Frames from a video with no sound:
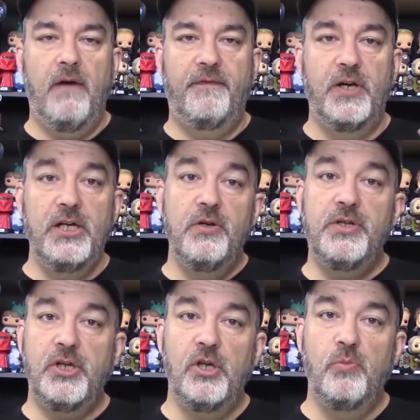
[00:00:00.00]
For
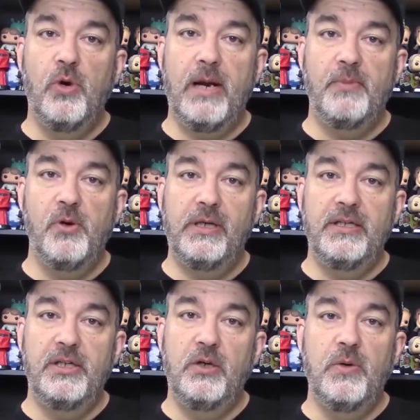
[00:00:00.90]
YouTube, what I'm going
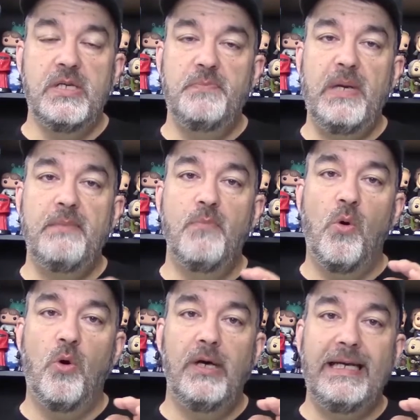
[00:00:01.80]
to do is be
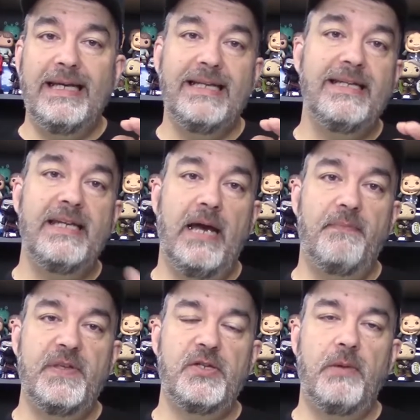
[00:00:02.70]
more in
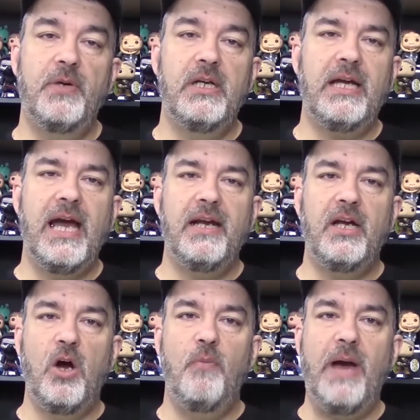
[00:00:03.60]
depth. So I'm going to kind of
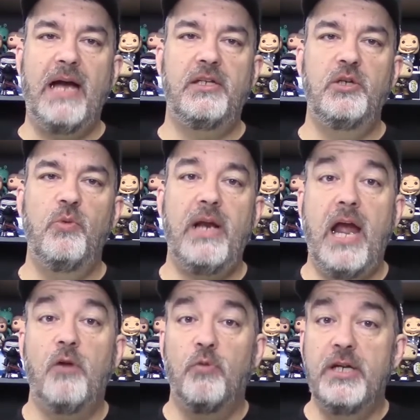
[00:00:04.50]
go back to what
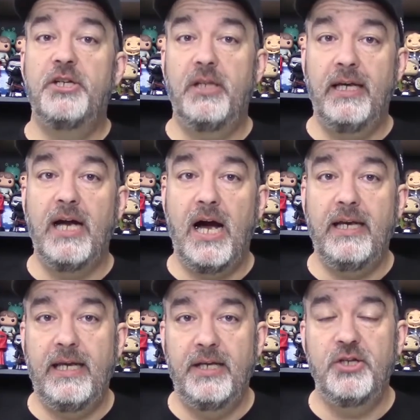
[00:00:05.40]
I originally
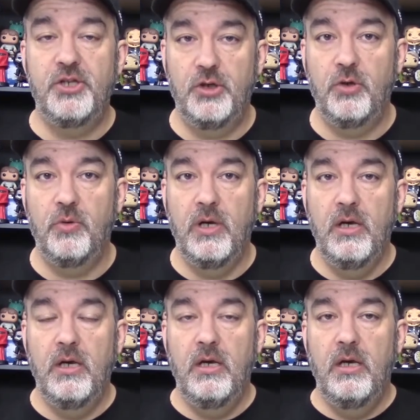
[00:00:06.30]
got into
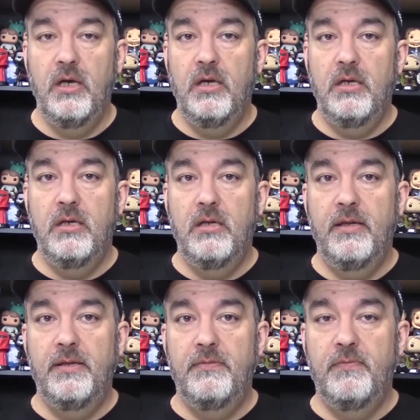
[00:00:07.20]

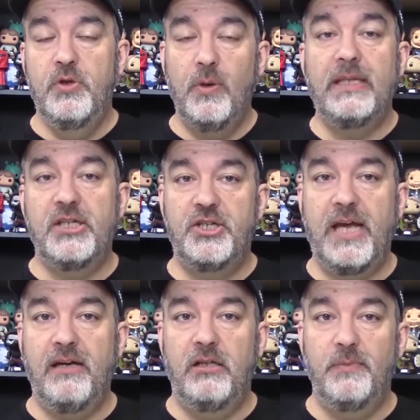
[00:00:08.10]
doing this
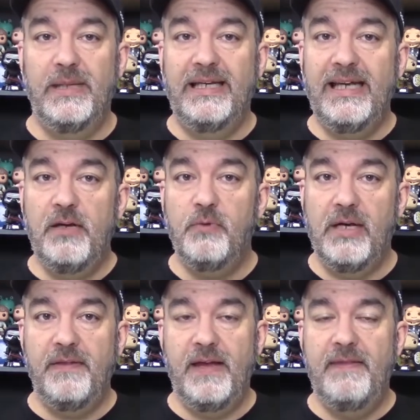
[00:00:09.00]
channel to begin
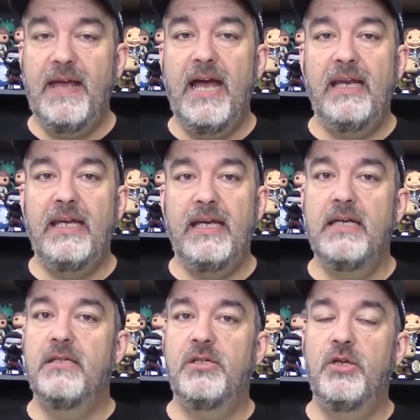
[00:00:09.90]
with, and that
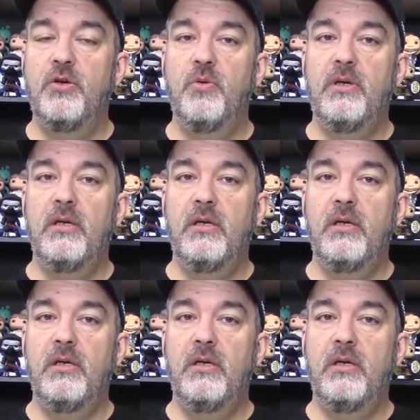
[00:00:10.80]
is to